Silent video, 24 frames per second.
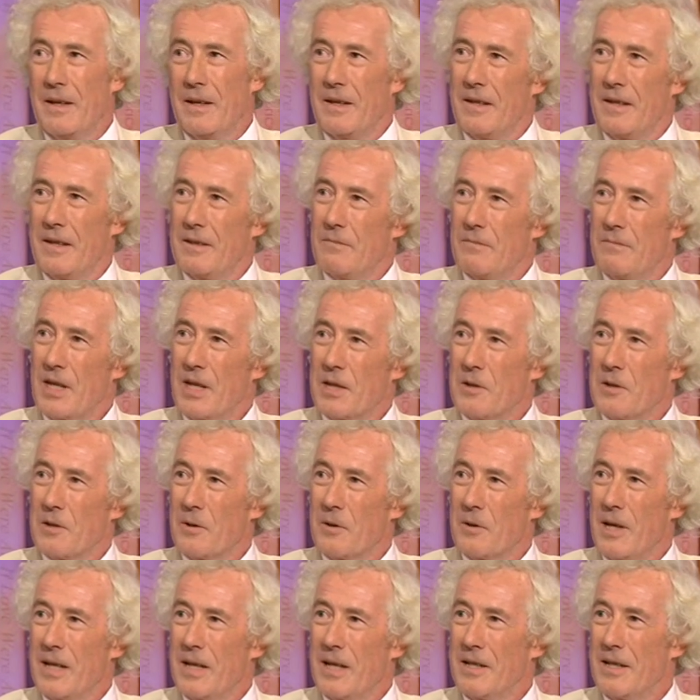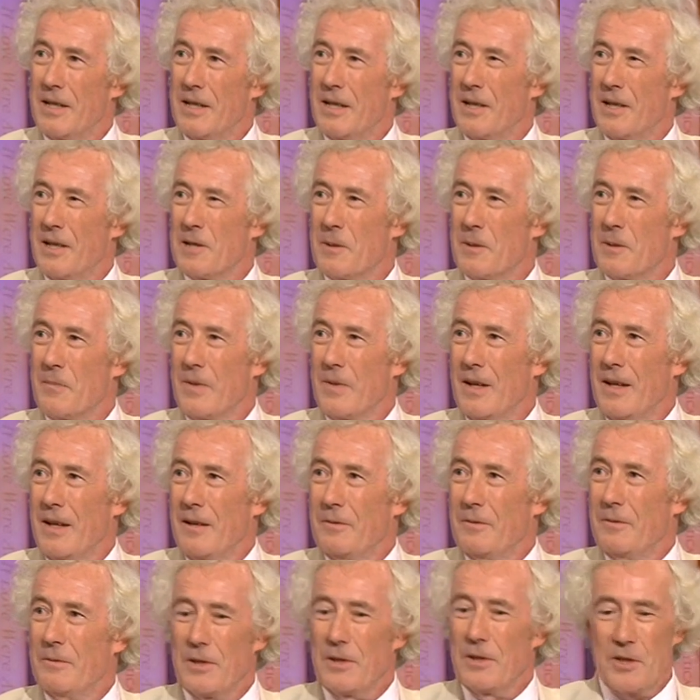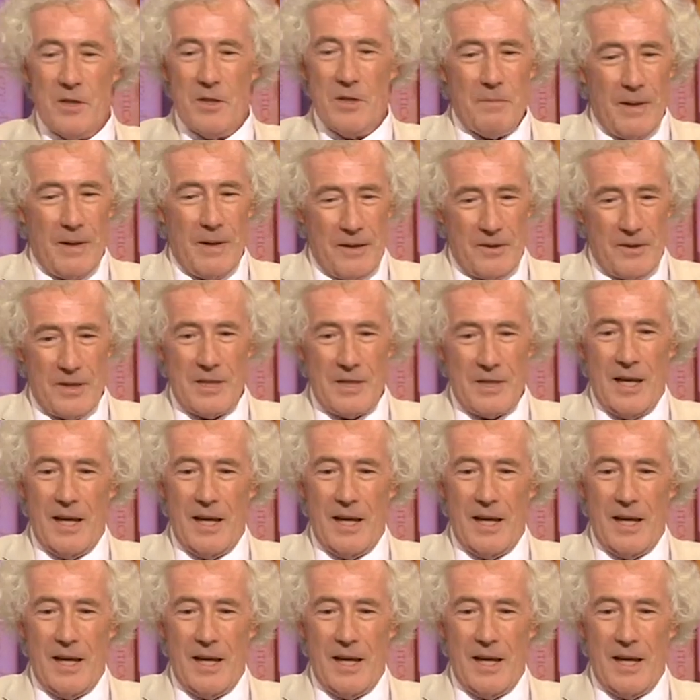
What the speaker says: in 6 or 8 years, which is about the time